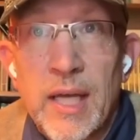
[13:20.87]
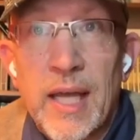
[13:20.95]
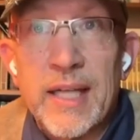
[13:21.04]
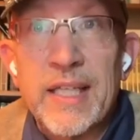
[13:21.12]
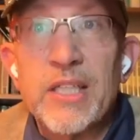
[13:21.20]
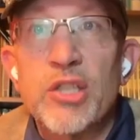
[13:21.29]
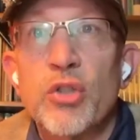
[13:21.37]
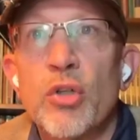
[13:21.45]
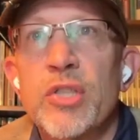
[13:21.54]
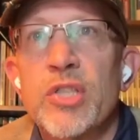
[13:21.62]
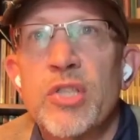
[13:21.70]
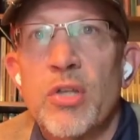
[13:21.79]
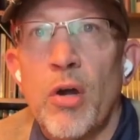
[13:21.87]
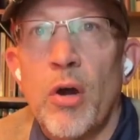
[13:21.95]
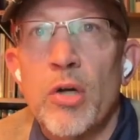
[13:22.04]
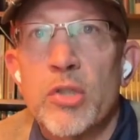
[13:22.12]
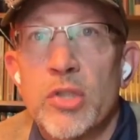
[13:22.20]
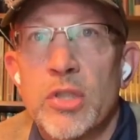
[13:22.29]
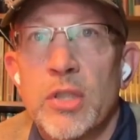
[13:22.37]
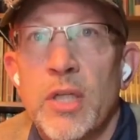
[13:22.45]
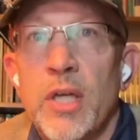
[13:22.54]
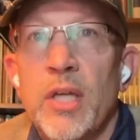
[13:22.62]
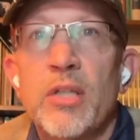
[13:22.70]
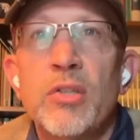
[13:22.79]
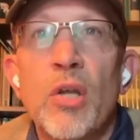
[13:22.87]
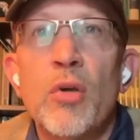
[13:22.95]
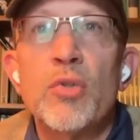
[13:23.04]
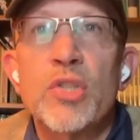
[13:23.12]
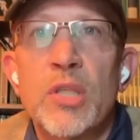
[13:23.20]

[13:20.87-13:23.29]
and He searches the hearts, knows